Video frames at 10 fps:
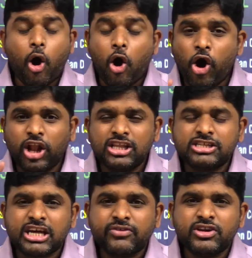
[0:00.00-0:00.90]
All
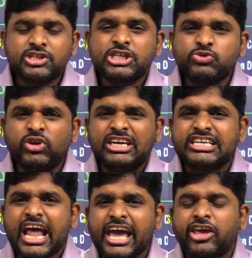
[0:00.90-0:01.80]
the services will
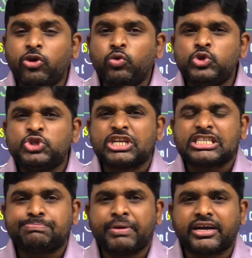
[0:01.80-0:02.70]
drag huge
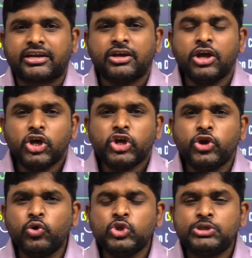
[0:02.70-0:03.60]
respect,
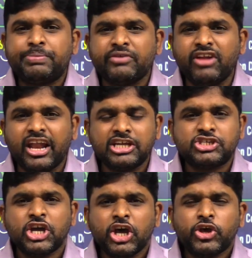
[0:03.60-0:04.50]
huge
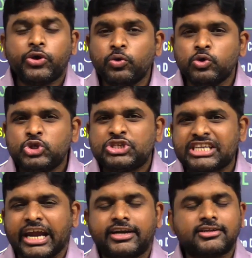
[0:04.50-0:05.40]
privilege, huge
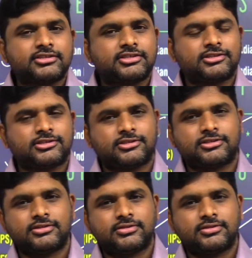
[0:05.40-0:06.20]
status.